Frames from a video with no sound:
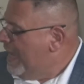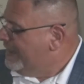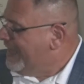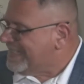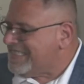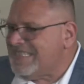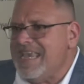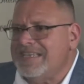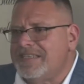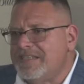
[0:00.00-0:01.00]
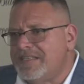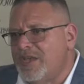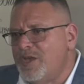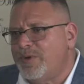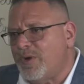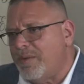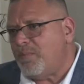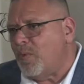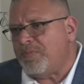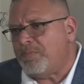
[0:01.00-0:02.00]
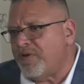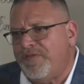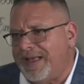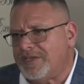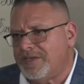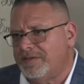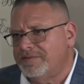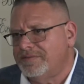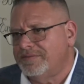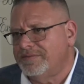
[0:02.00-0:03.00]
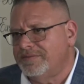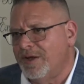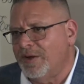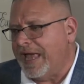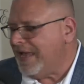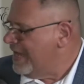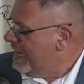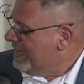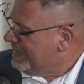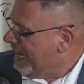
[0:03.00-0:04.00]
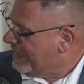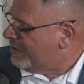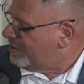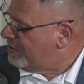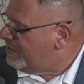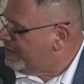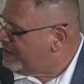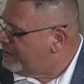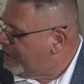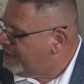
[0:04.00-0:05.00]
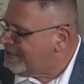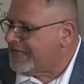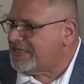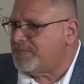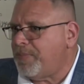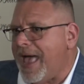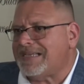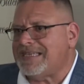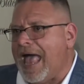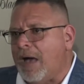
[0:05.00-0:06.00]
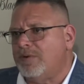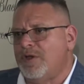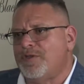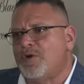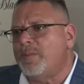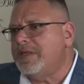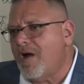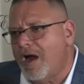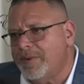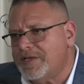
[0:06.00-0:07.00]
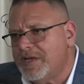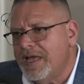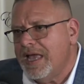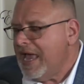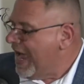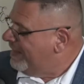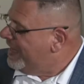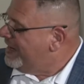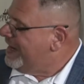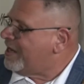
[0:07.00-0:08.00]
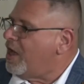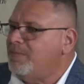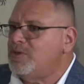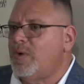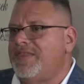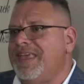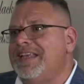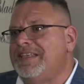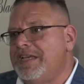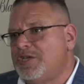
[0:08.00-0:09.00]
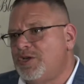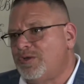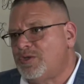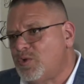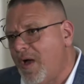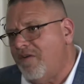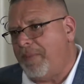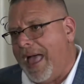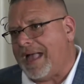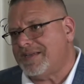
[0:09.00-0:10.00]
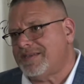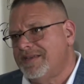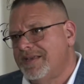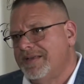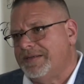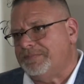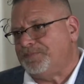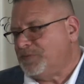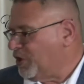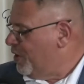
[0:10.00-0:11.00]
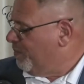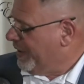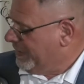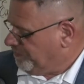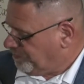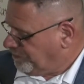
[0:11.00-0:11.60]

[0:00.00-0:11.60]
That seasons the humidor with perfection. Okay. Okay. Take the, the, the six packs out, you throw them in the garbage. And then it comes with an additional 12 packs. So you put